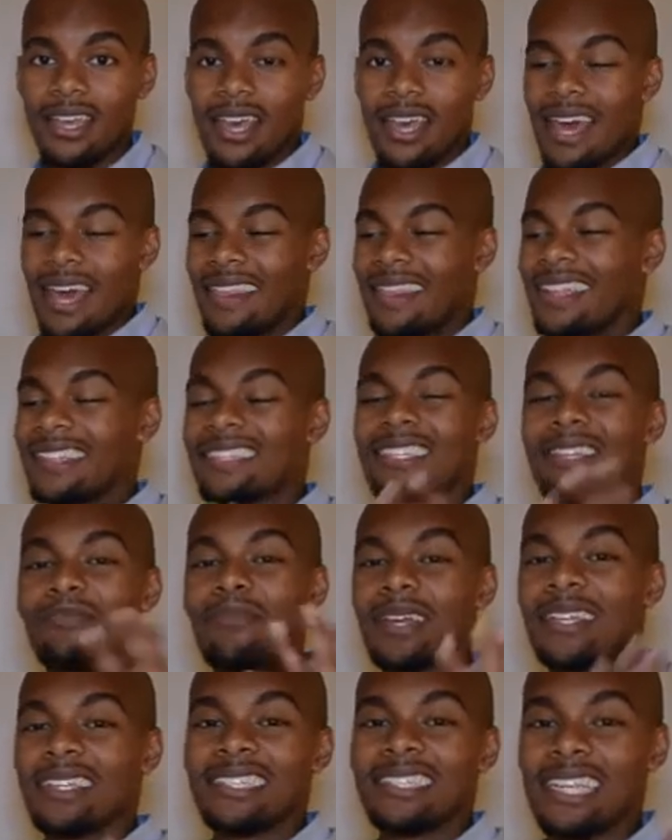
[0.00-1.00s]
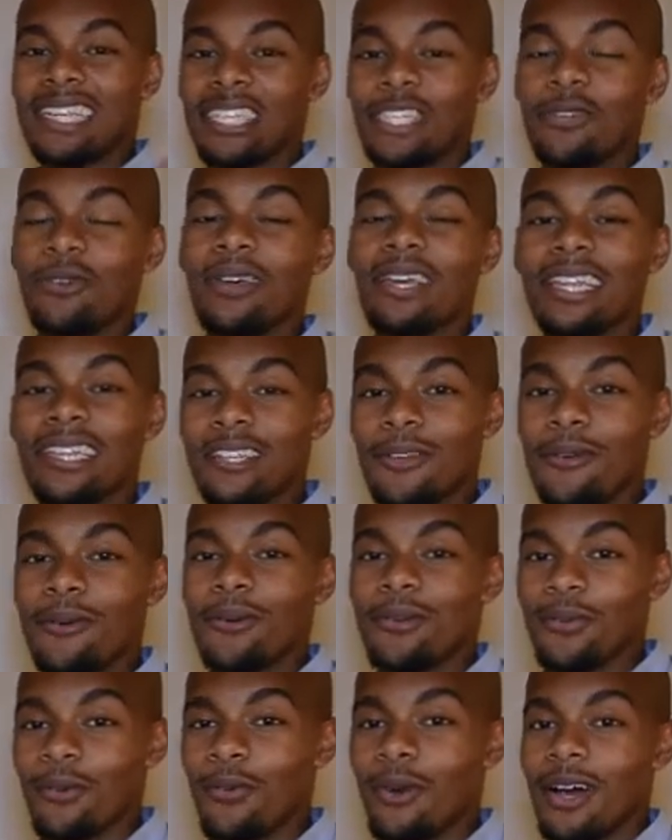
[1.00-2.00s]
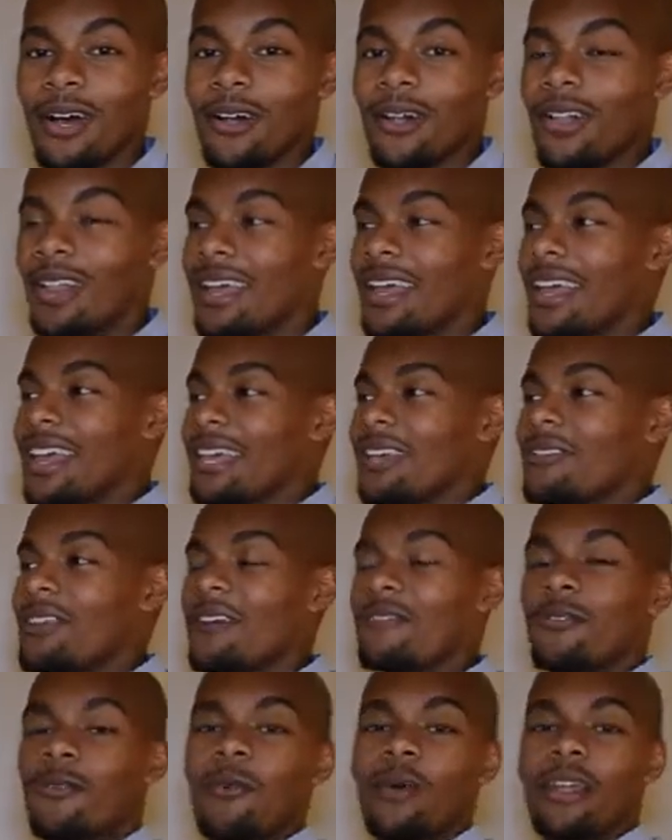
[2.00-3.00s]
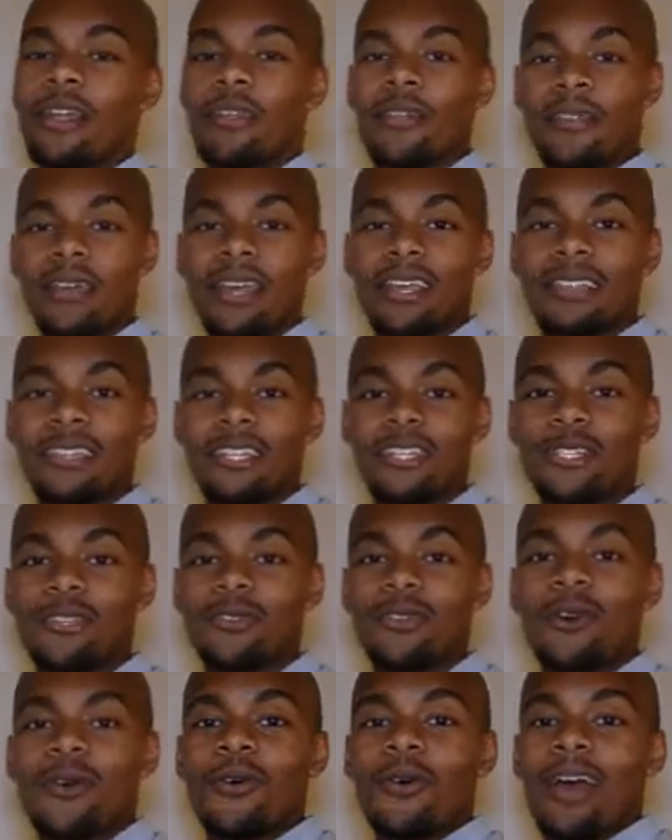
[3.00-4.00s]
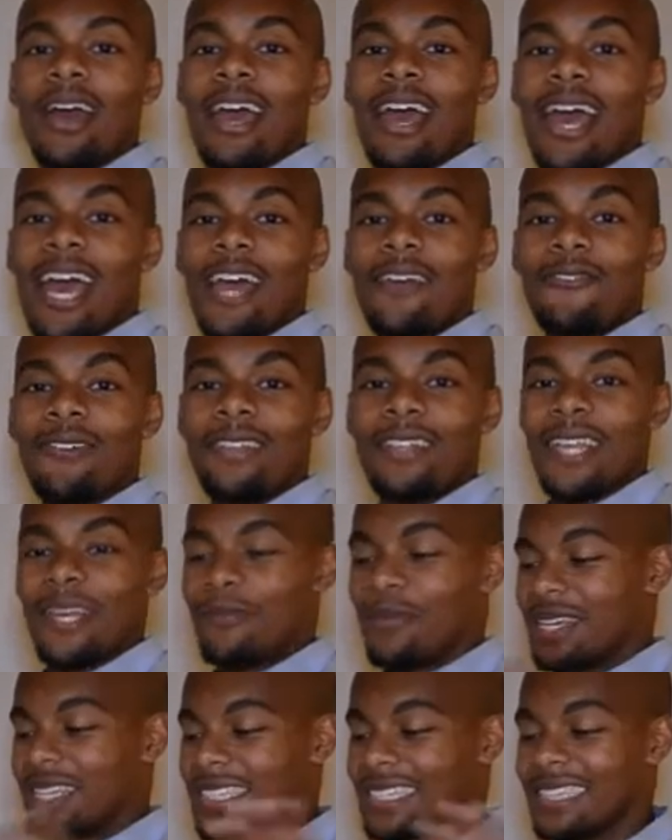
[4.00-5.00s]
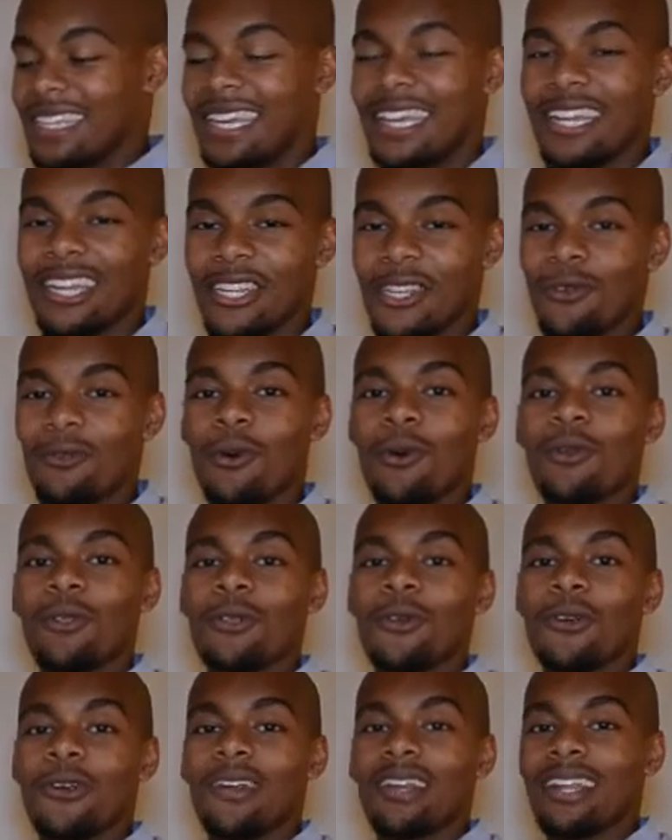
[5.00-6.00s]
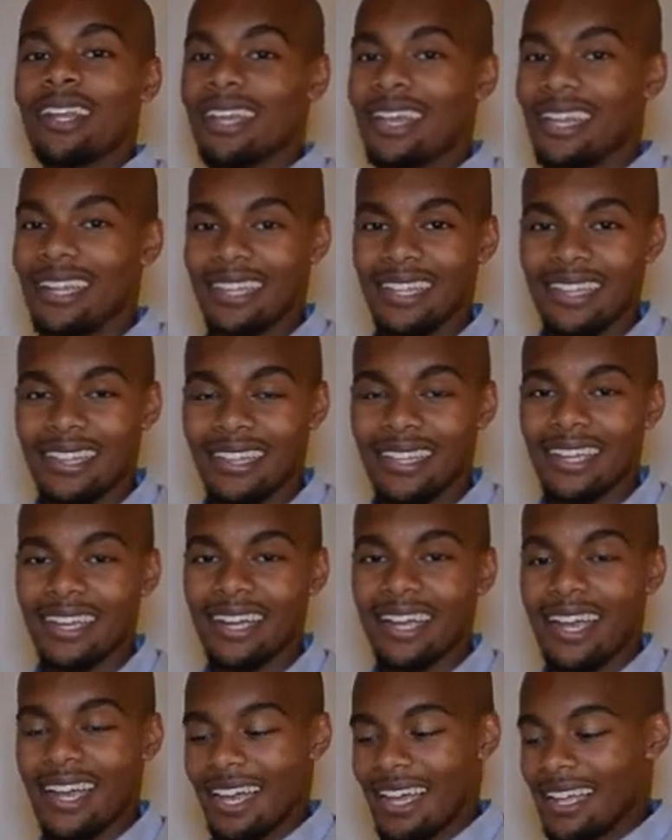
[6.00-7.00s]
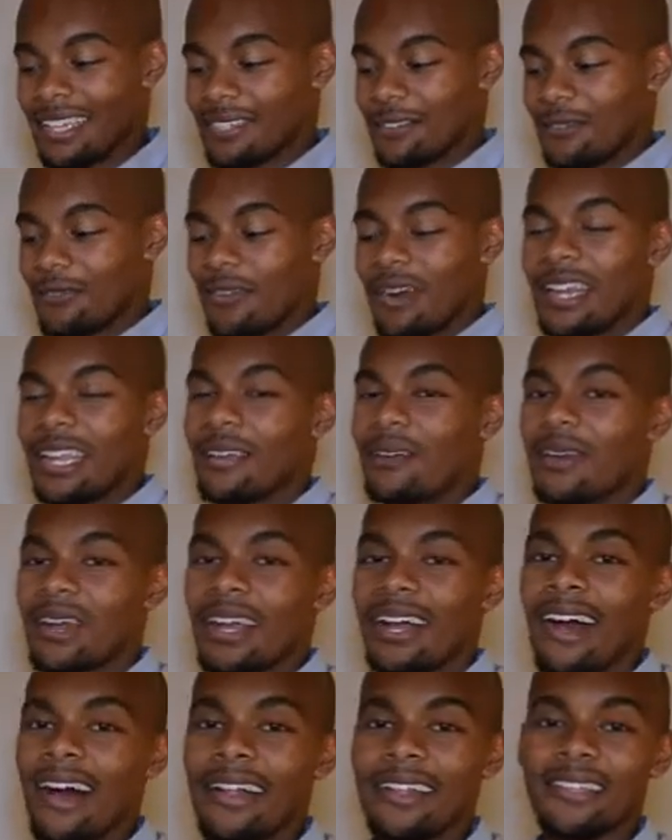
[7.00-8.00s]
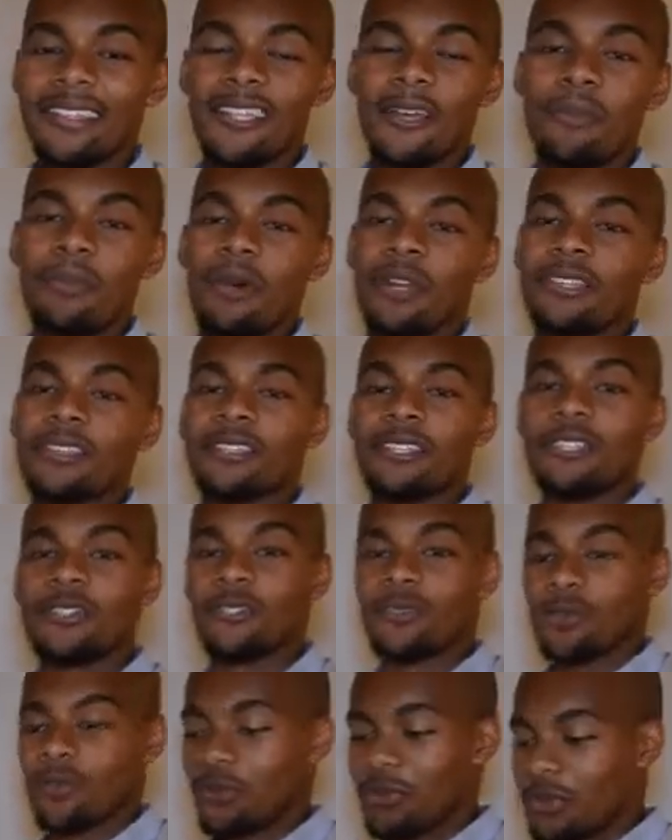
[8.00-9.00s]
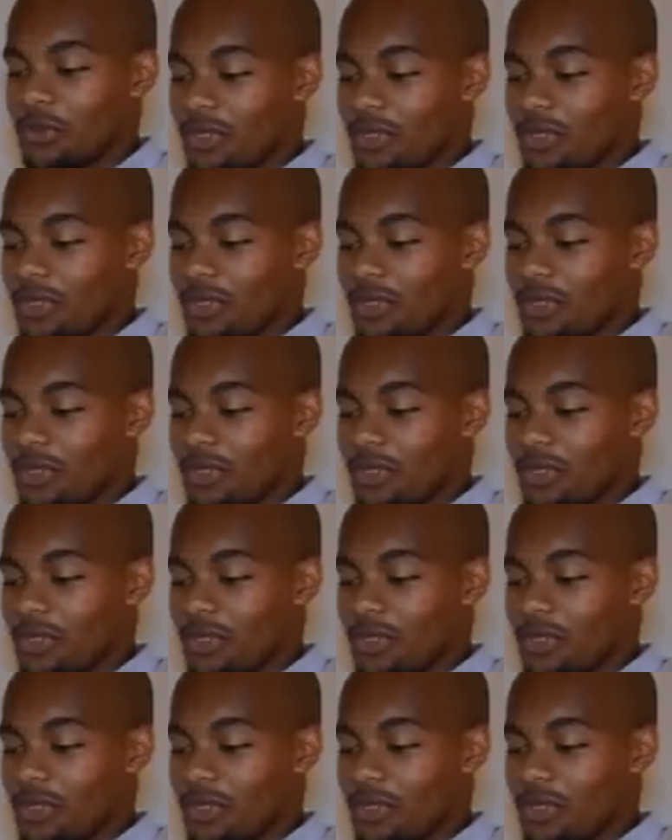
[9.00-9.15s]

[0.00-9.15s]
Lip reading: And that's the best thing you can do as well. You never want to think that you know everything, because then you won't learn anything. It's a funny concept, but it's the truth.